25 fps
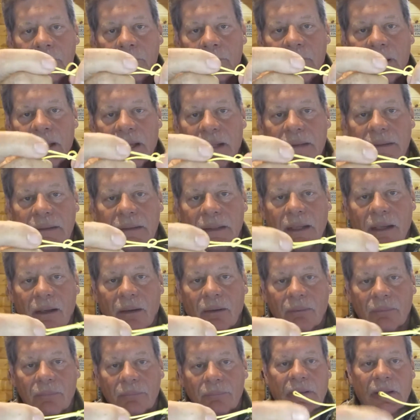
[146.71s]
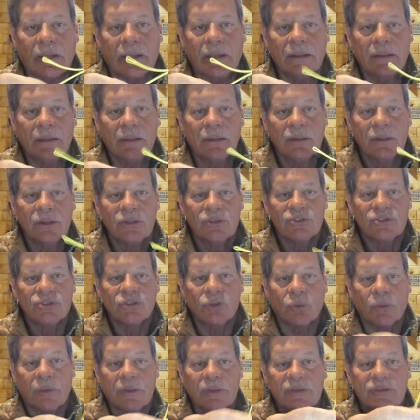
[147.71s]
okay?
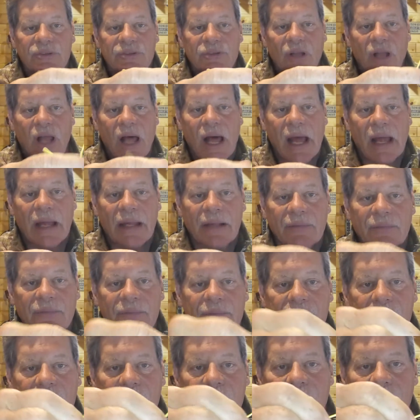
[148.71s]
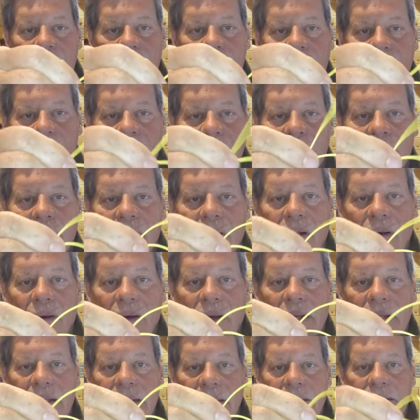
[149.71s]
So it slides, all
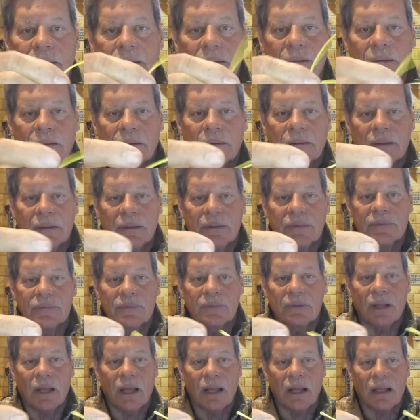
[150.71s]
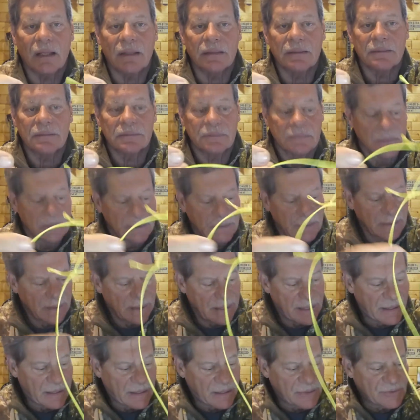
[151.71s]
right? It slides.
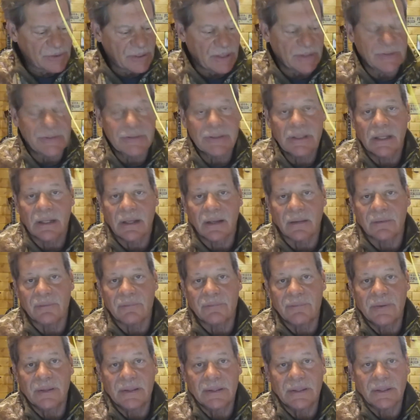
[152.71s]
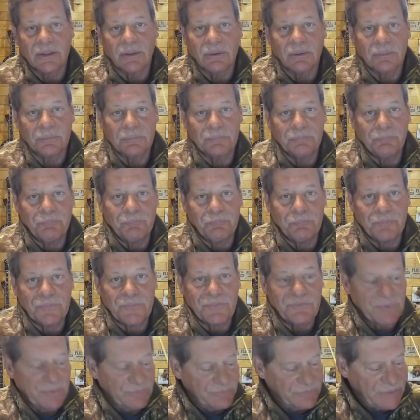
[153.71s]
And as I said on the video
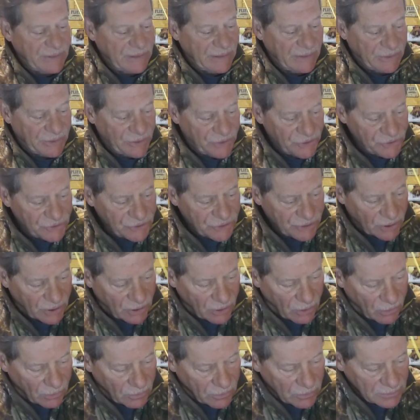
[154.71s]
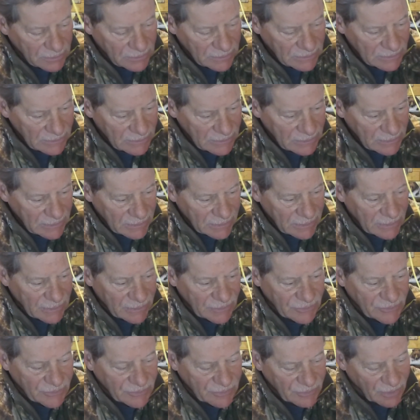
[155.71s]
15 years ago,
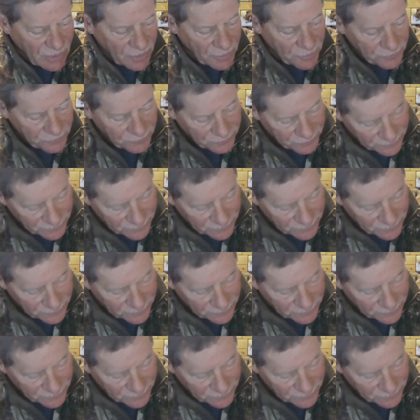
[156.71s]
it's, you